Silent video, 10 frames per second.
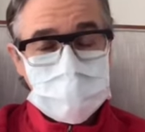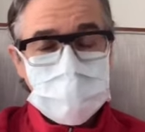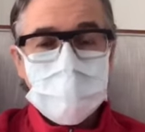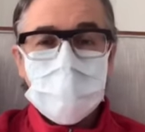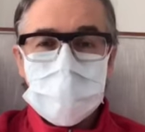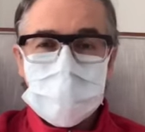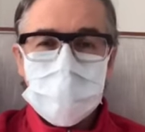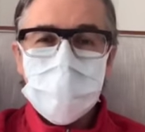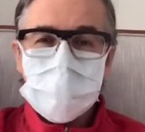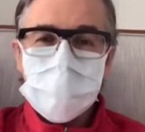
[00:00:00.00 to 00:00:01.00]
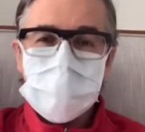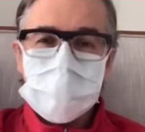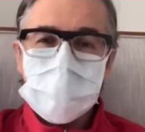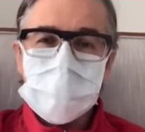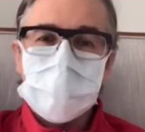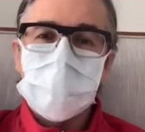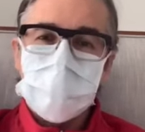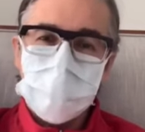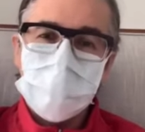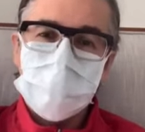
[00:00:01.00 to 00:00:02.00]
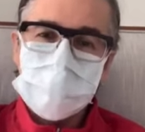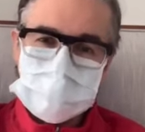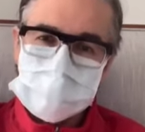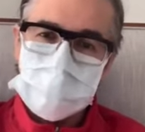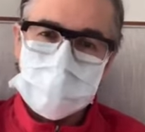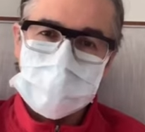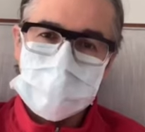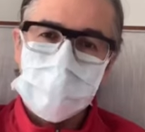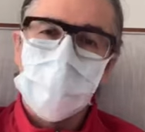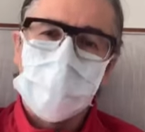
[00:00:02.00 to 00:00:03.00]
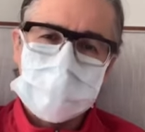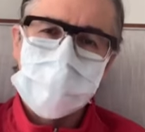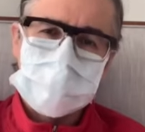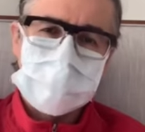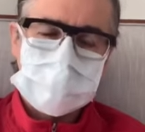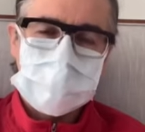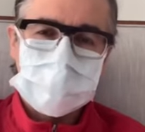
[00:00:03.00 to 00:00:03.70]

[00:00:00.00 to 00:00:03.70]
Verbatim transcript: today they'll probably look at you like, hey, he's smart or she's smart.